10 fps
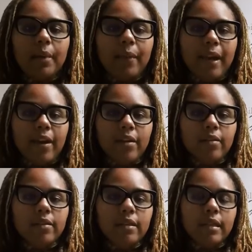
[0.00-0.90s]

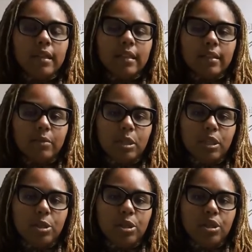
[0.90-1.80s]
pear, some
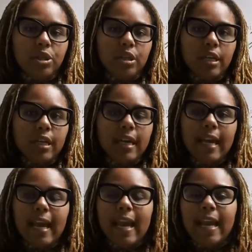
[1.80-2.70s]
ginger,
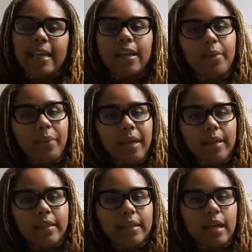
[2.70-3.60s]
and a
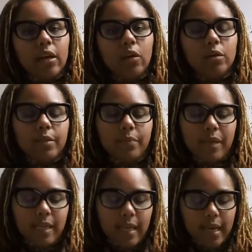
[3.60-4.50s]
beet, a golden
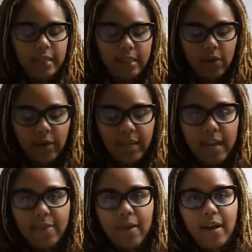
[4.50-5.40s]
beet. And so it
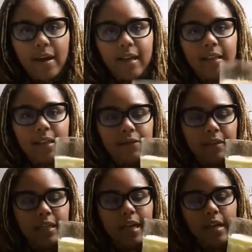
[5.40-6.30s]
came out a
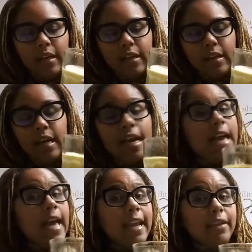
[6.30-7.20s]
lovely color
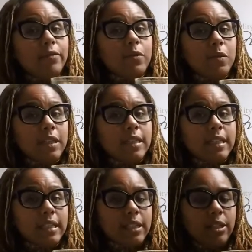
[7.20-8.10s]
and it was really
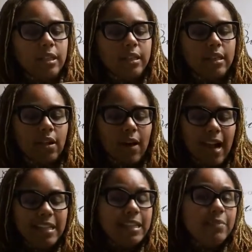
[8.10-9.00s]
delicious. So
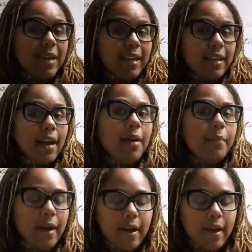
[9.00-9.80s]
I just made it up